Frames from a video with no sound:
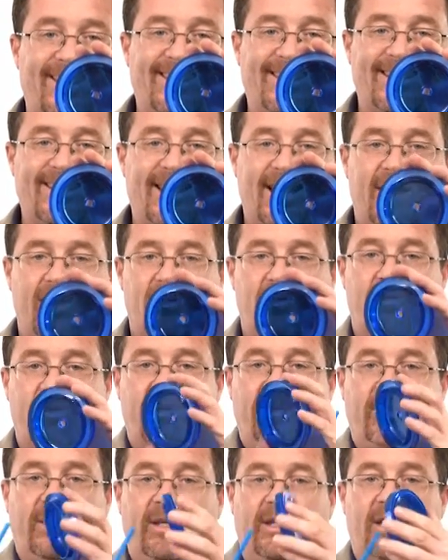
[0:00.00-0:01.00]
it's not going
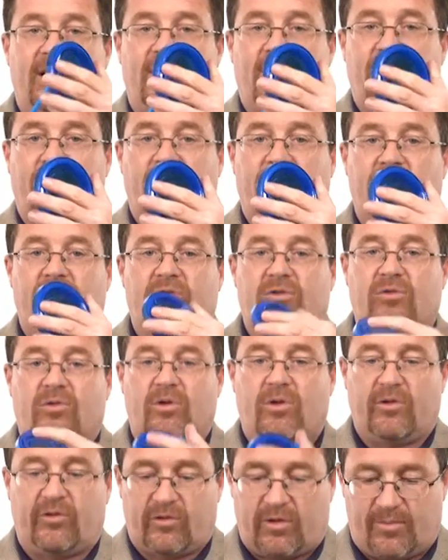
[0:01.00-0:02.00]
to leak. It comes with a
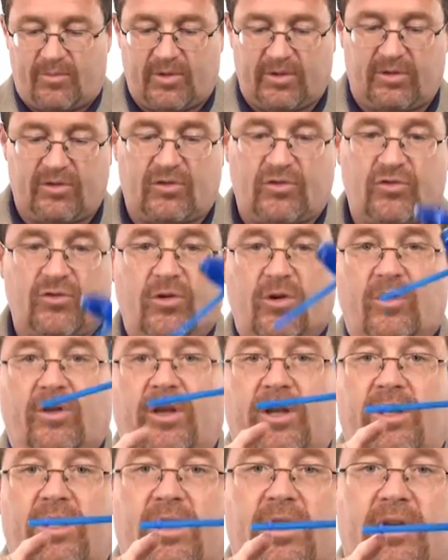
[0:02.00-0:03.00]
straw, so I put the straw
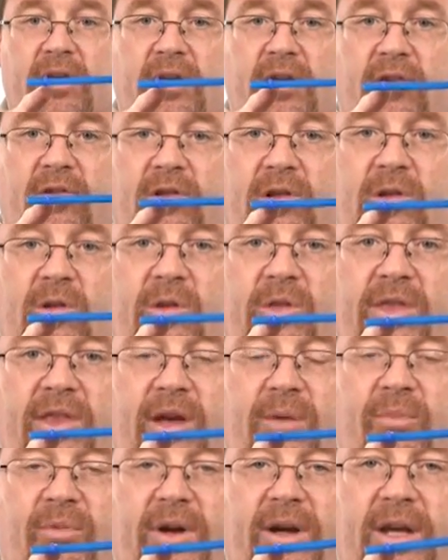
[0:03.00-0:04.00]
in. There's a little
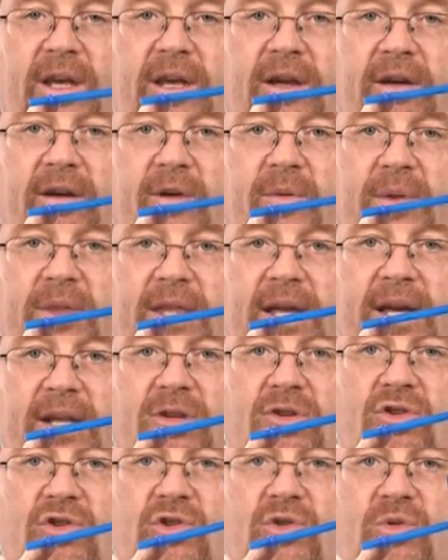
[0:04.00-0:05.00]
nub right here, and what that
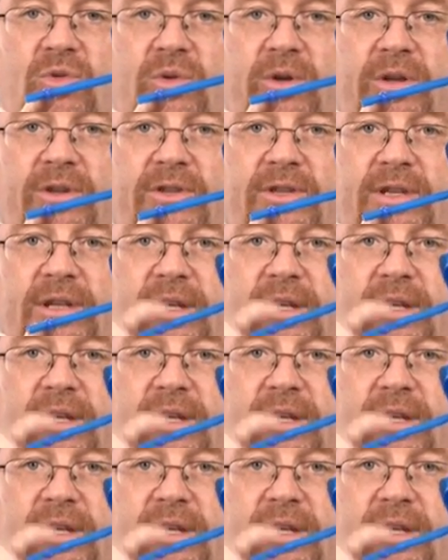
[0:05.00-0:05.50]
ensures